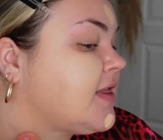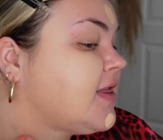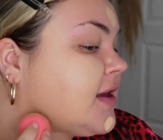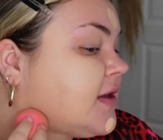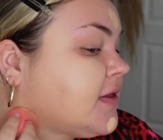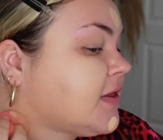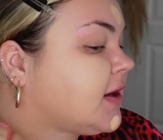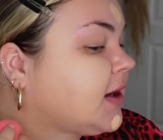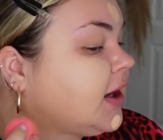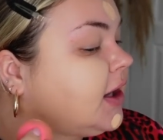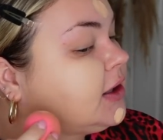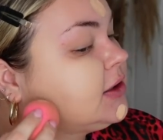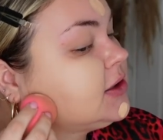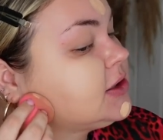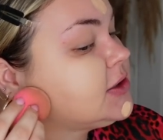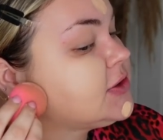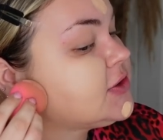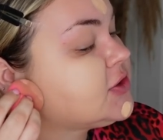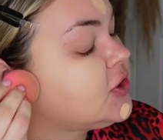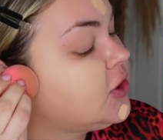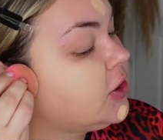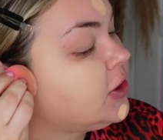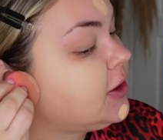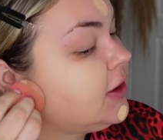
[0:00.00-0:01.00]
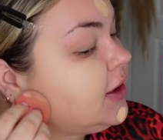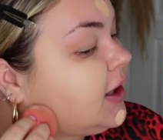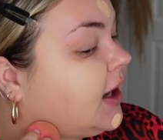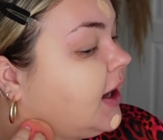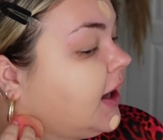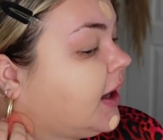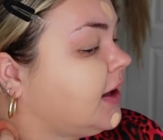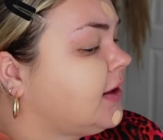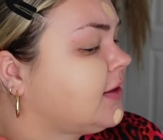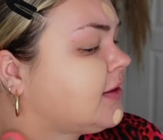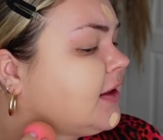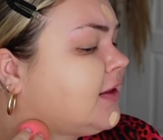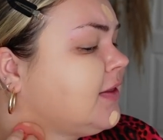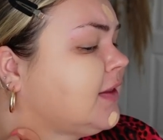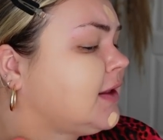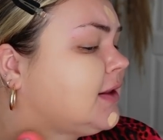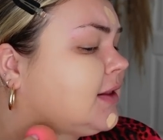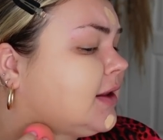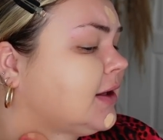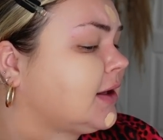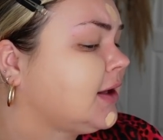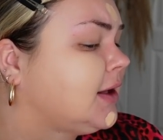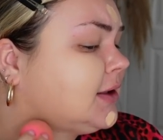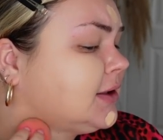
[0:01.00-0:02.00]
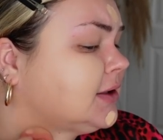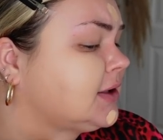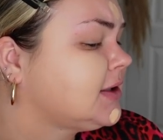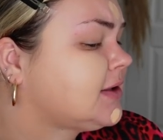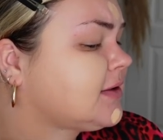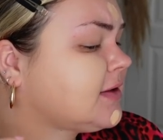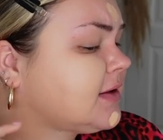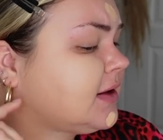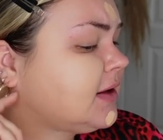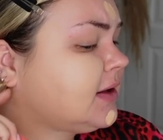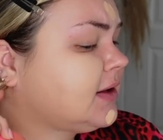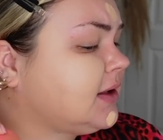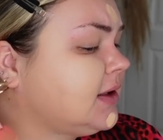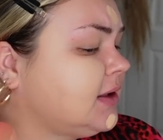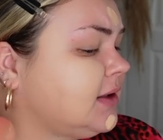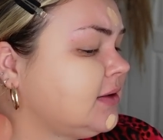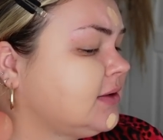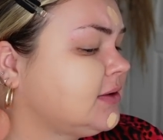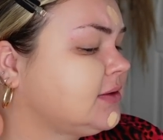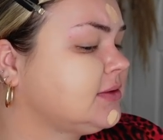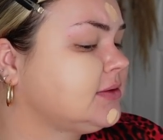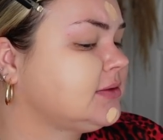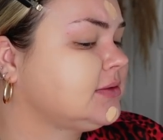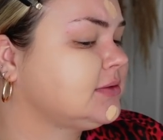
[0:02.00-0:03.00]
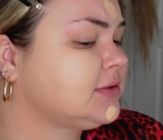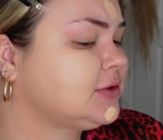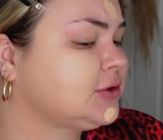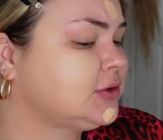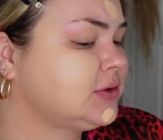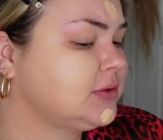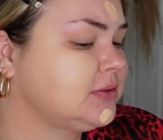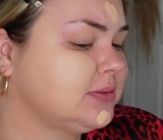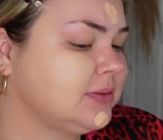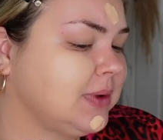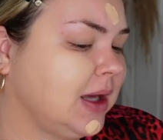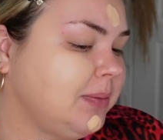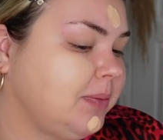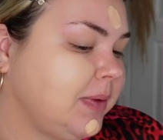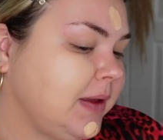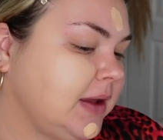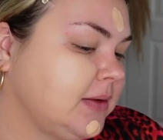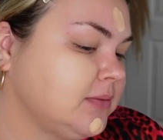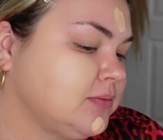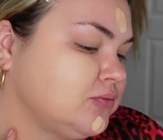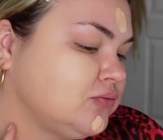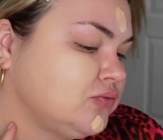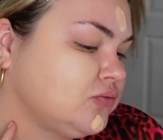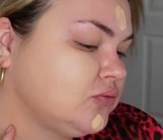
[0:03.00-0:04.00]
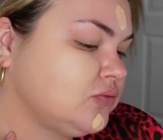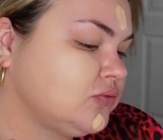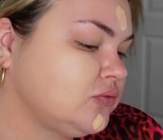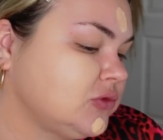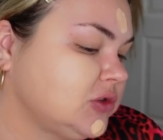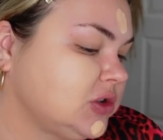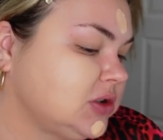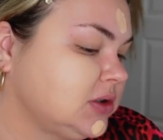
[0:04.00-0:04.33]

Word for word: I think the color is good, guys. I think the color is good. Oh, might be. Mm.